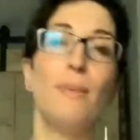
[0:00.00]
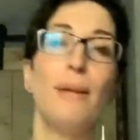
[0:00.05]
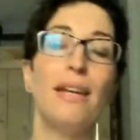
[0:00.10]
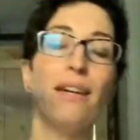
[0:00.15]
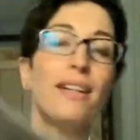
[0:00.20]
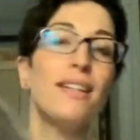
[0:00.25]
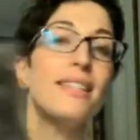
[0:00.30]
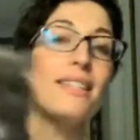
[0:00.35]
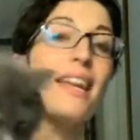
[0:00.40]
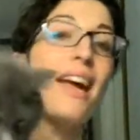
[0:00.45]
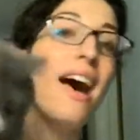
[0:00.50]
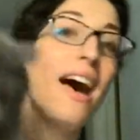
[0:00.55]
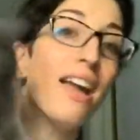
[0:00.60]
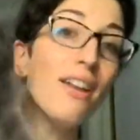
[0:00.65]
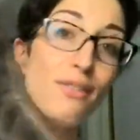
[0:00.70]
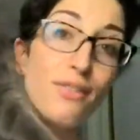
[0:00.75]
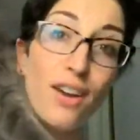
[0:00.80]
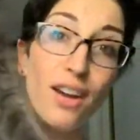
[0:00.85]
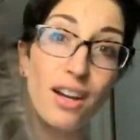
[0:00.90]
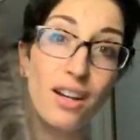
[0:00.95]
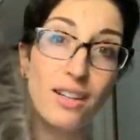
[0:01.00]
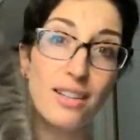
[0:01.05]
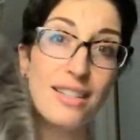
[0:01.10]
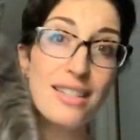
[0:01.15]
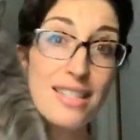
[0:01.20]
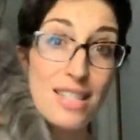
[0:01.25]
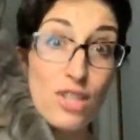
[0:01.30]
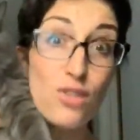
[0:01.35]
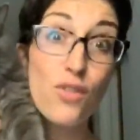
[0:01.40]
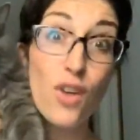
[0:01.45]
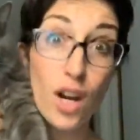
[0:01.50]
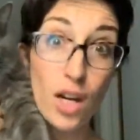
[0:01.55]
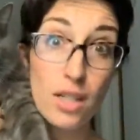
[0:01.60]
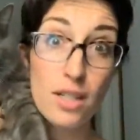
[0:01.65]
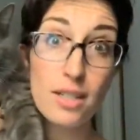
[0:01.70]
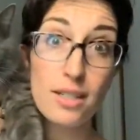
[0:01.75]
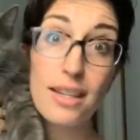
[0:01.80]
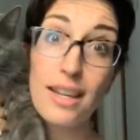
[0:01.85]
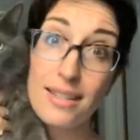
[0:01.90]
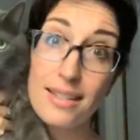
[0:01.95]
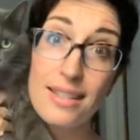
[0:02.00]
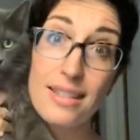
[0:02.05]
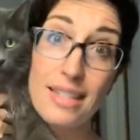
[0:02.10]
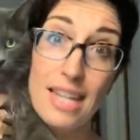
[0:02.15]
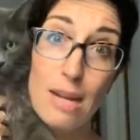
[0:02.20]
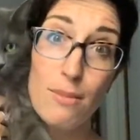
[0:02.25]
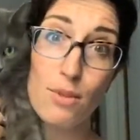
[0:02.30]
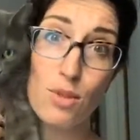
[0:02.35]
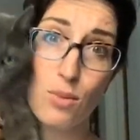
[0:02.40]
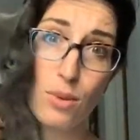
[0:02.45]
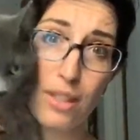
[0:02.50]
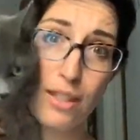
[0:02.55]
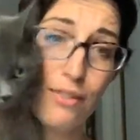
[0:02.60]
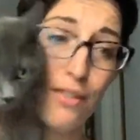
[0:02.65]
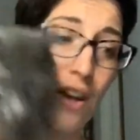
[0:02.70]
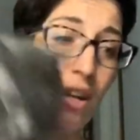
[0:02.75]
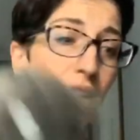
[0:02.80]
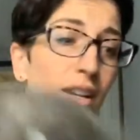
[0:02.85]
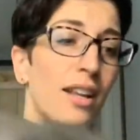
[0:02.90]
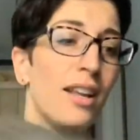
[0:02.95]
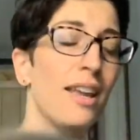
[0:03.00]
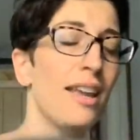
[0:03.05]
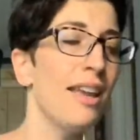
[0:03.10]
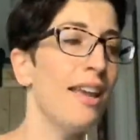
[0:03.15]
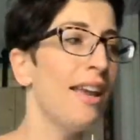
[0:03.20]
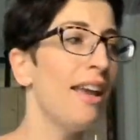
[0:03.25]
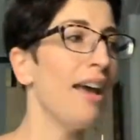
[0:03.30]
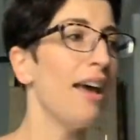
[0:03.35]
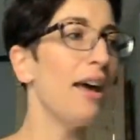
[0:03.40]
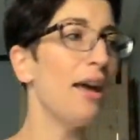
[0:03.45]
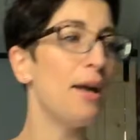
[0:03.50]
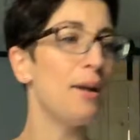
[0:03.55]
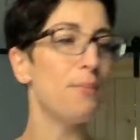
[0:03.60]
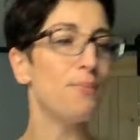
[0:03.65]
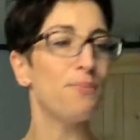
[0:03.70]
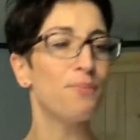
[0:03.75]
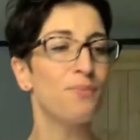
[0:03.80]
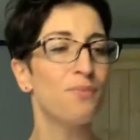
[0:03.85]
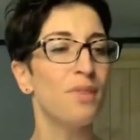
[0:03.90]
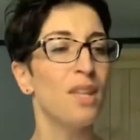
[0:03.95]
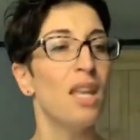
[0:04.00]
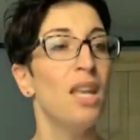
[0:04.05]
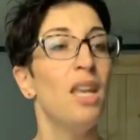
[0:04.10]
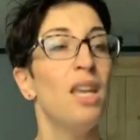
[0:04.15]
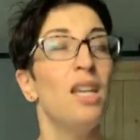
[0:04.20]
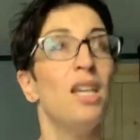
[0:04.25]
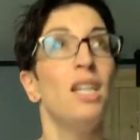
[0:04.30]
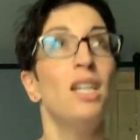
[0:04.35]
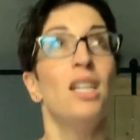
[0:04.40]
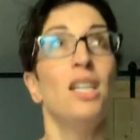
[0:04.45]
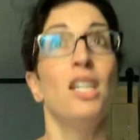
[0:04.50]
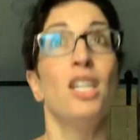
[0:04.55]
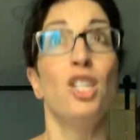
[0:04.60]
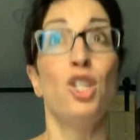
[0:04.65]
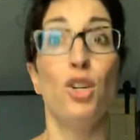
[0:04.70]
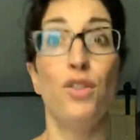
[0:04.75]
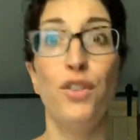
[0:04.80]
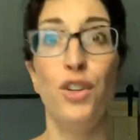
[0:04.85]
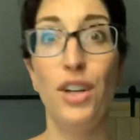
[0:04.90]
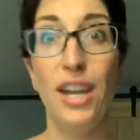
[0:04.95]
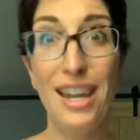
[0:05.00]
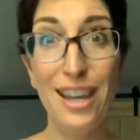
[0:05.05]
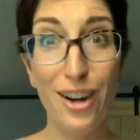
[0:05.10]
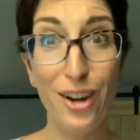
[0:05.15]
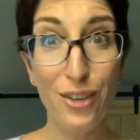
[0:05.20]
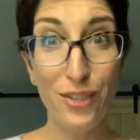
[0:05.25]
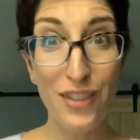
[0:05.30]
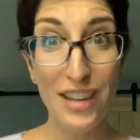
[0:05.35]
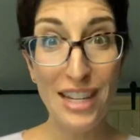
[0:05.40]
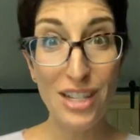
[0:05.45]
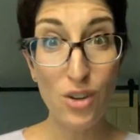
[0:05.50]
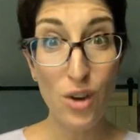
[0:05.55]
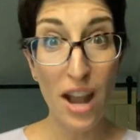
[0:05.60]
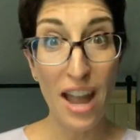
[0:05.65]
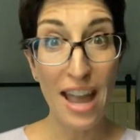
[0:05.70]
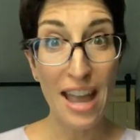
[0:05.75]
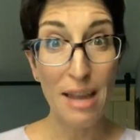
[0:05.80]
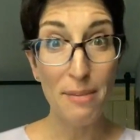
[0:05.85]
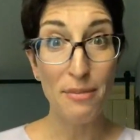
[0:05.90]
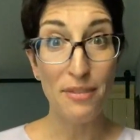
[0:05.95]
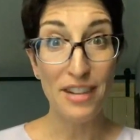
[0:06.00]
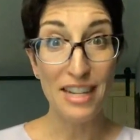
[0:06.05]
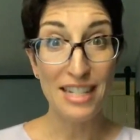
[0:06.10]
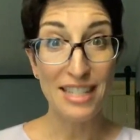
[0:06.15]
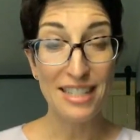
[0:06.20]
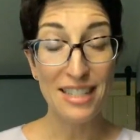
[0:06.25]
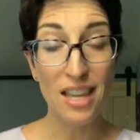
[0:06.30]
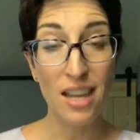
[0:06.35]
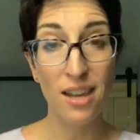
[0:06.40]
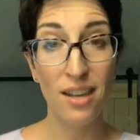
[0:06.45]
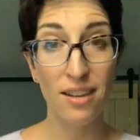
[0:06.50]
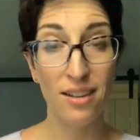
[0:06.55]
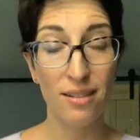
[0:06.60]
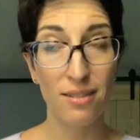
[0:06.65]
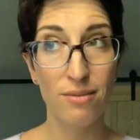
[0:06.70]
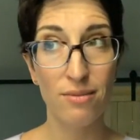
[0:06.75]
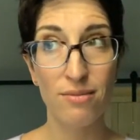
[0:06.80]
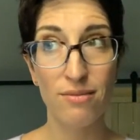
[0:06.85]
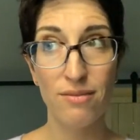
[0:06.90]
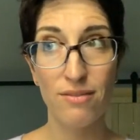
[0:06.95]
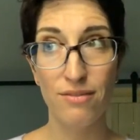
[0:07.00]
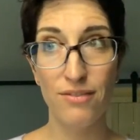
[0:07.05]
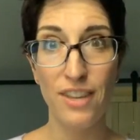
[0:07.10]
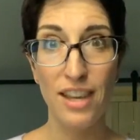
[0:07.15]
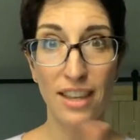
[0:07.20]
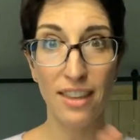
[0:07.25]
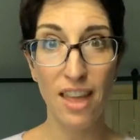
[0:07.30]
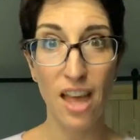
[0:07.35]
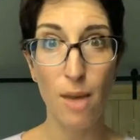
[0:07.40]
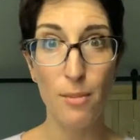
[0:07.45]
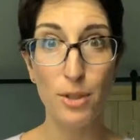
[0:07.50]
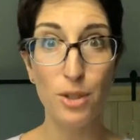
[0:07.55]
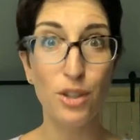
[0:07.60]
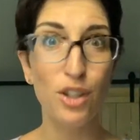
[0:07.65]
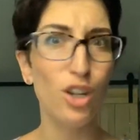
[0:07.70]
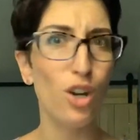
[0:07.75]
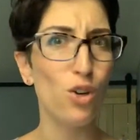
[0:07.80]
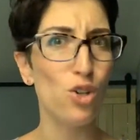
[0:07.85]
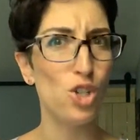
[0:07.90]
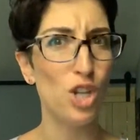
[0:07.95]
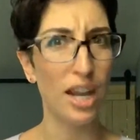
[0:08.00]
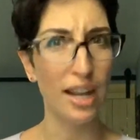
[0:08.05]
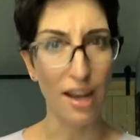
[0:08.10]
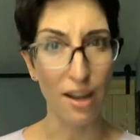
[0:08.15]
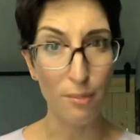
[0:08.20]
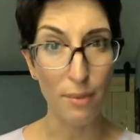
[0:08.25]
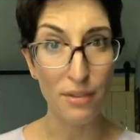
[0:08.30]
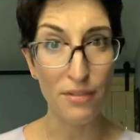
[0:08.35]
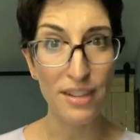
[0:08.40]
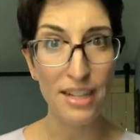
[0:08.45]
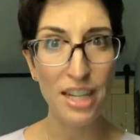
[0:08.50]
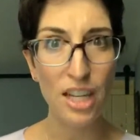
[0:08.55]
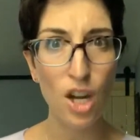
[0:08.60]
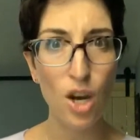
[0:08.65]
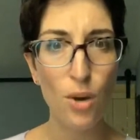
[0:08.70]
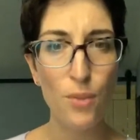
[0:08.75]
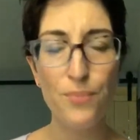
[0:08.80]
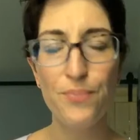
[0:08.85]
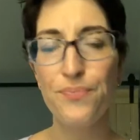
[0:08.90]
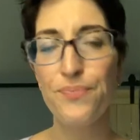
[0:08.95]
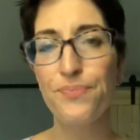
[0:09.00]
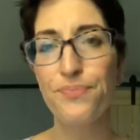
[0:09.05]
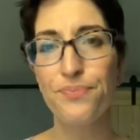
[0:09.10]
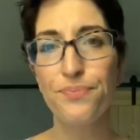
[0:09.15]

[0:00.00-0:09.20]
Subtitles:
appearance. Say hi, Fart. This is Fart. Yes, his name is really Fart. So if you're in our Fit Tribe, Fit Club, you can go check out my video.